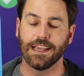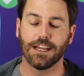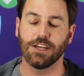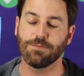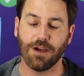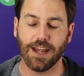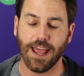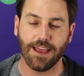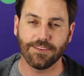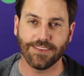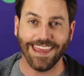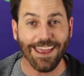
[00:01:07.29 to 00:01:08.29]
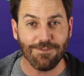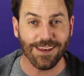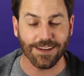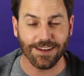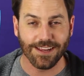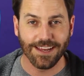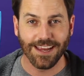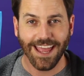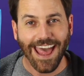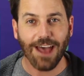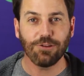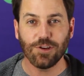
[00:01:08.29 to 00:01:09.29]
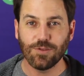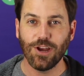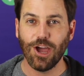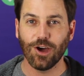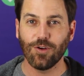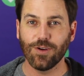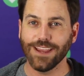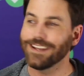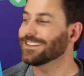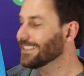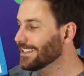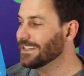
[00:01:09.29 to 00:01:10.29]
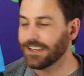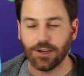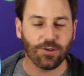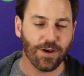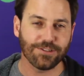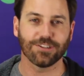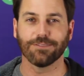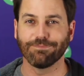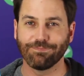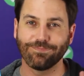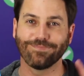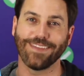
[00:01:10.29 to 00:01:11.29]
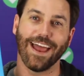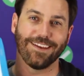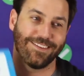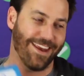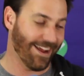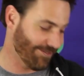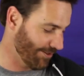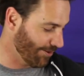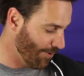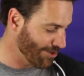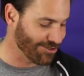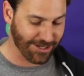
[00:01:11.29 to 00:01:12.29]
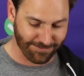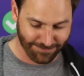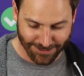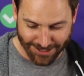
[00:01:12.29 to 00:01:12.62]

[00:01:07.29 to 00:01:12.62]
And you might ask, Kevin, how do you know it's a detail question? That is an excellent question.